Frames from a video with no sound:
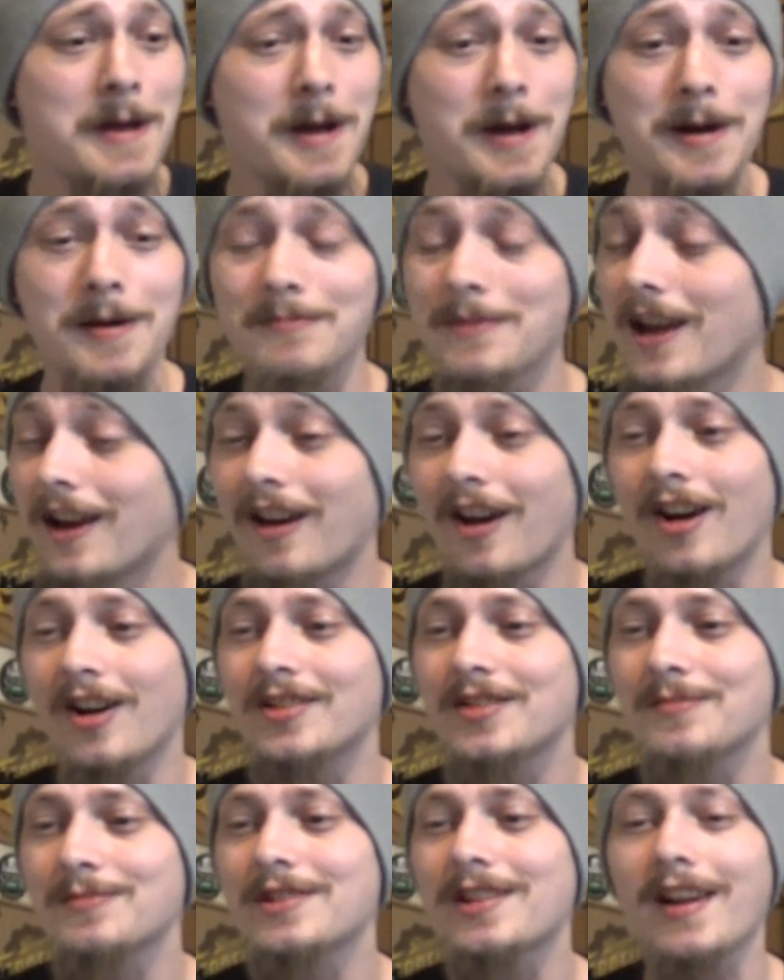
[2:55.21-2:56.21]
Yeah,
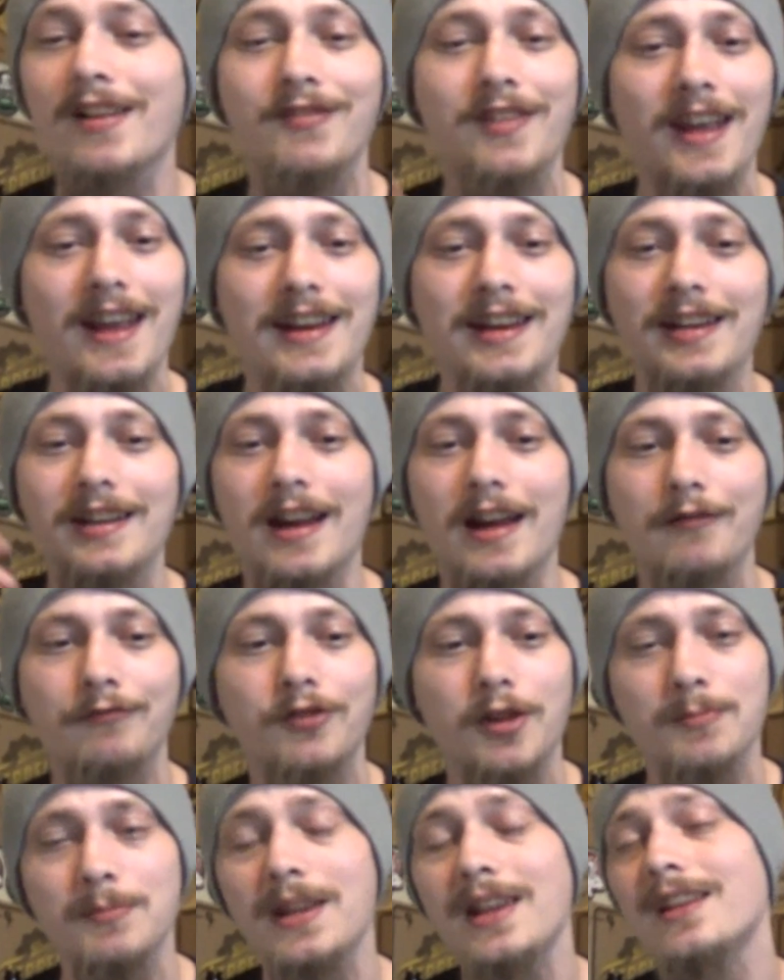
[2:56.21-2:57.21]
awesome stuff, 89
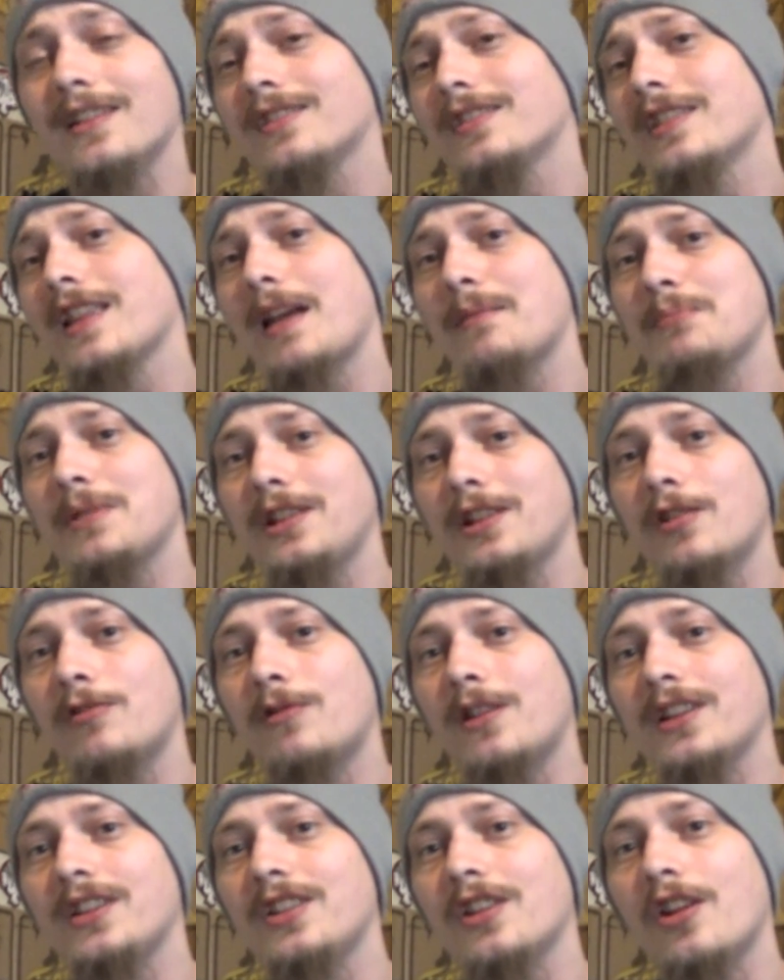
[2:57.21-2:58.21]
from me. Let me know
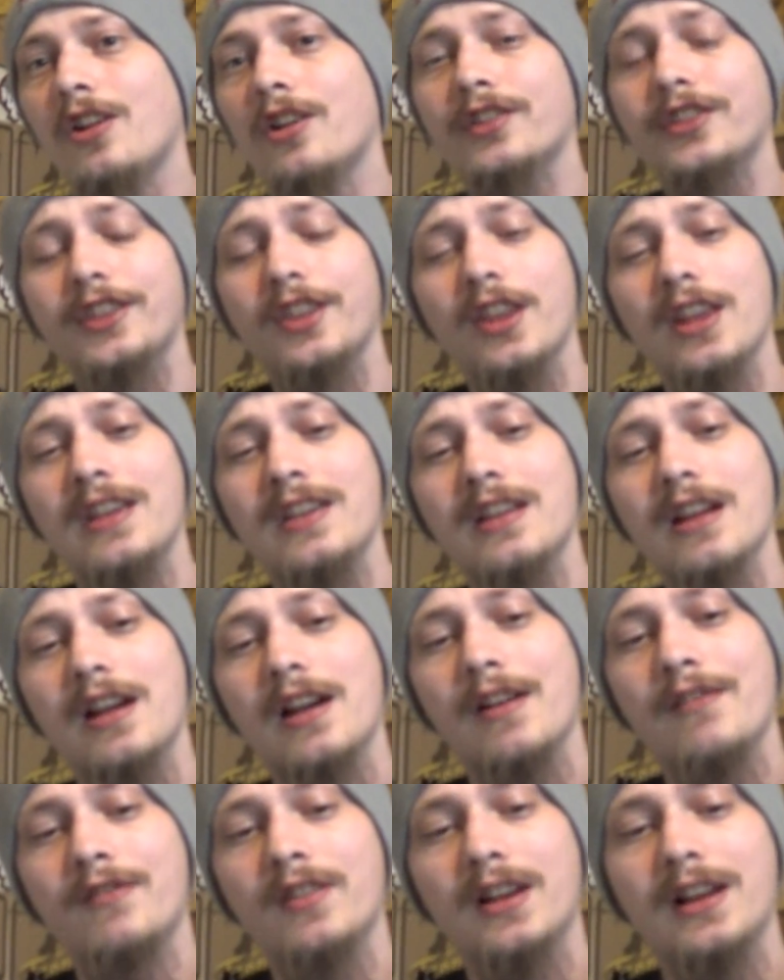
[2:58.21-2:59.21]
what y'all think
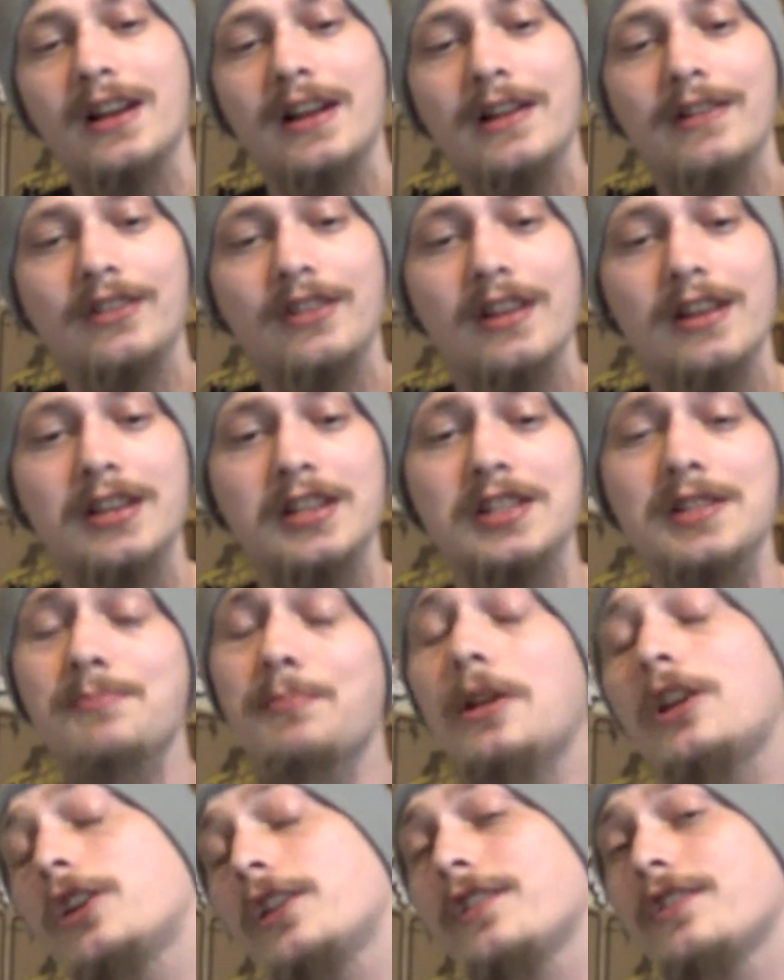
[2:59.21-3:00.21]
of the
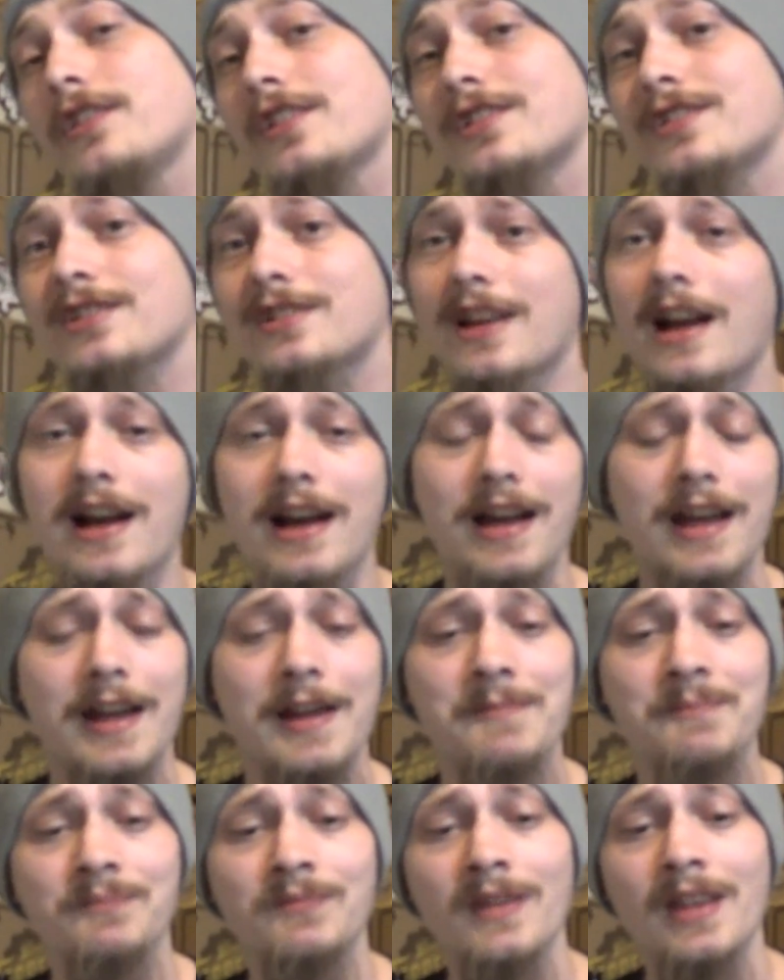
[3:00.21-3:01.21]
Spirit in the Sky